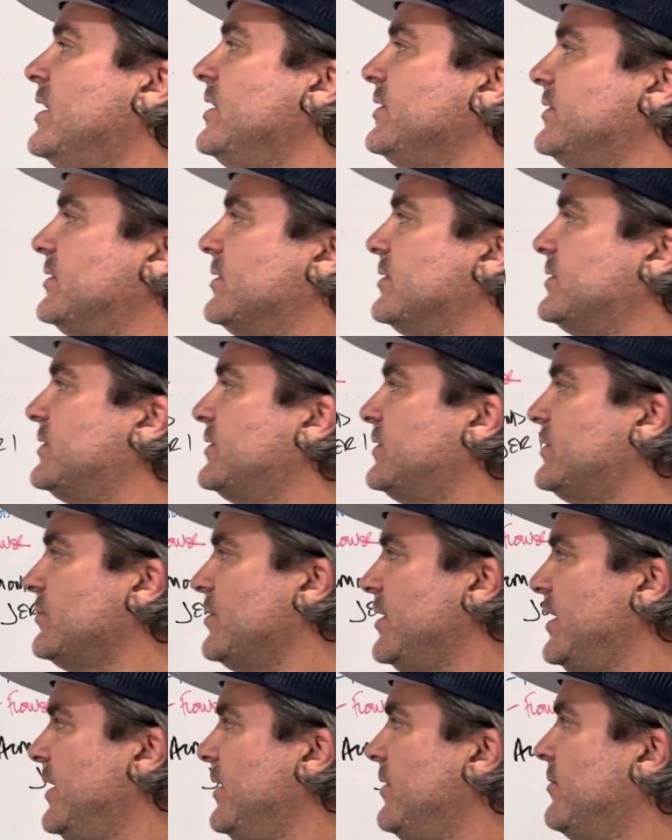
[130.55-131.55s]
There's
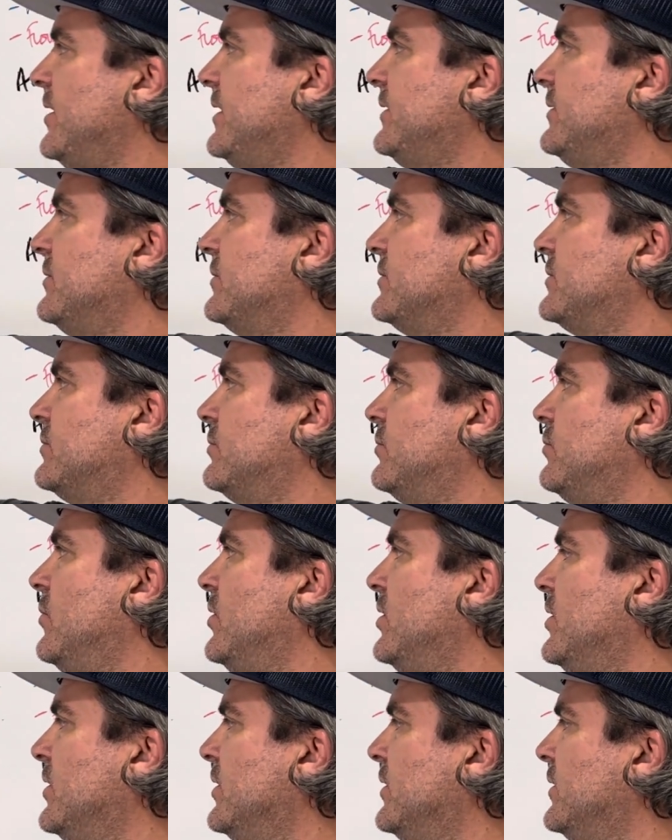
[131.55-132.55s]
3, right? There's
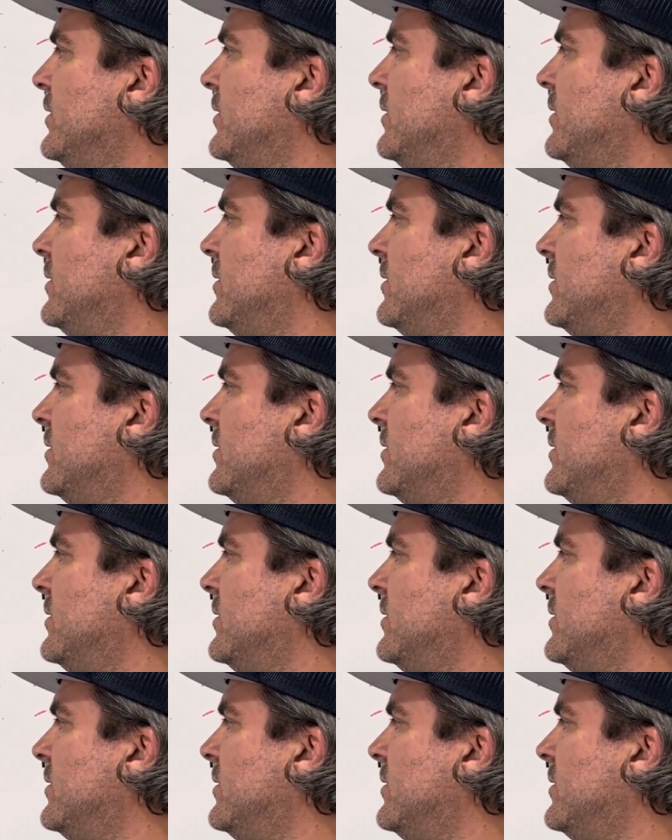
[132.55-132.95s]
1,